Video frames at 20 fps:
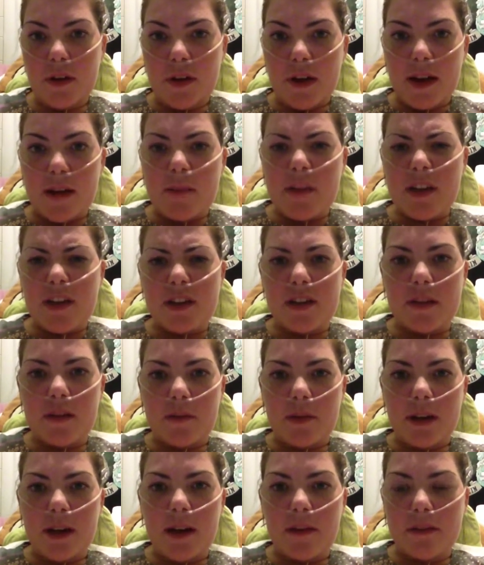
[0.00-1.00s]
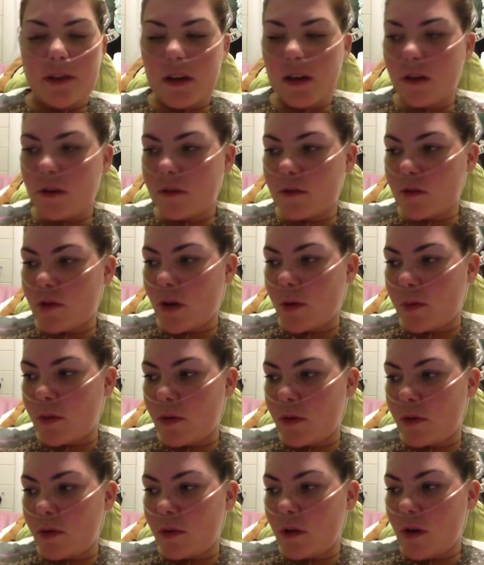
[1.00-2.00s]
admissions I've been having a lot of
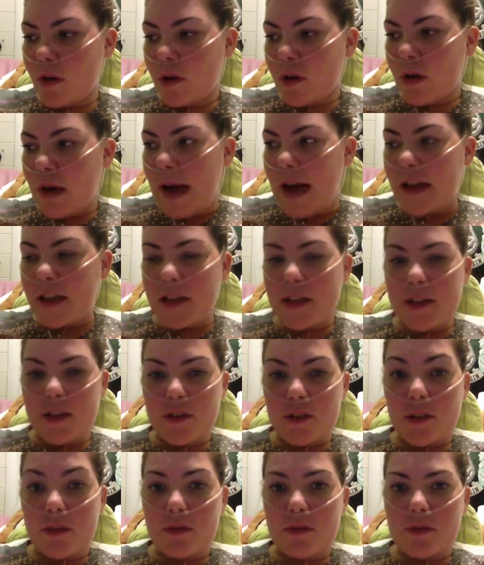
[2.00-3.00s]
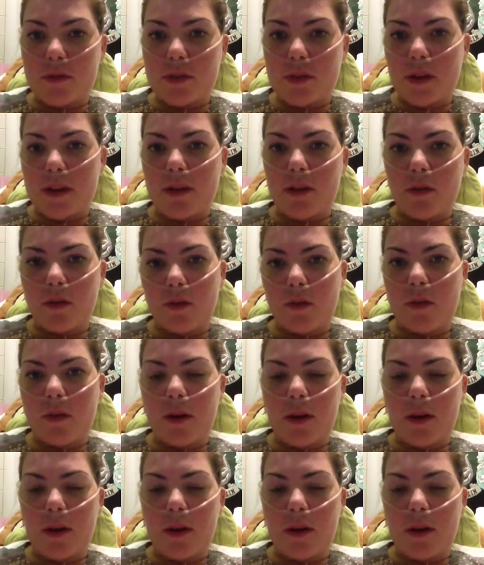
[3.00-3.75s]
trouble actually doing a full cycle.